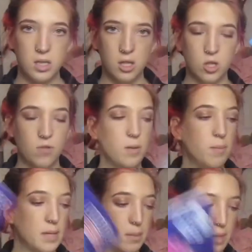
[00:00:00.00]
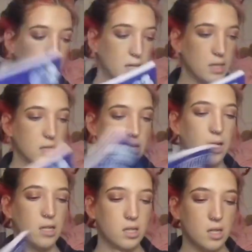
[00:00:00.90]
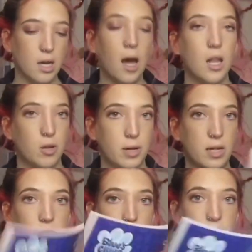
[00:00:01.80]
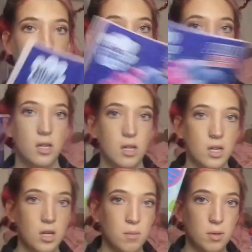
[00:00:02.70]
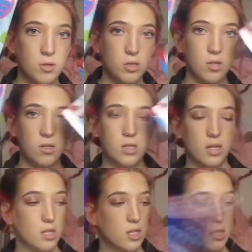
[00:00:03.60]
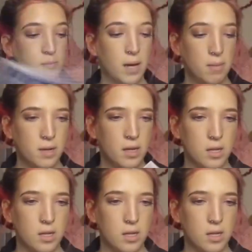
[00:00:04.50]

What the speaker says: These are for me because he likes coloring. So I got Blue Swords and Spider-Man.